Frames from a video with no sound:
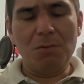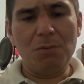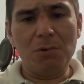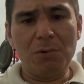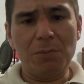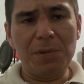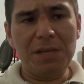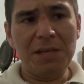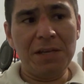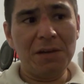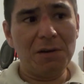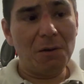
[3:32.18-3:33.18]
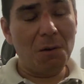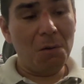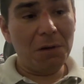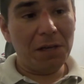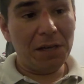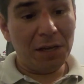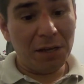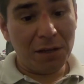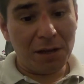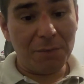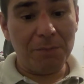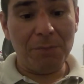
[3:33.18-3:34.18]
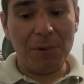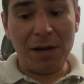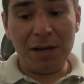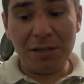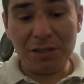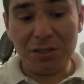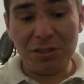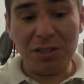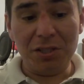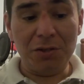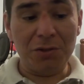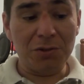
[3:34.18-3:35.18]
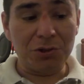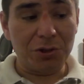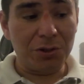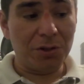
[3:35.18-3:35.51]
will be, okay, I'm buying a Sears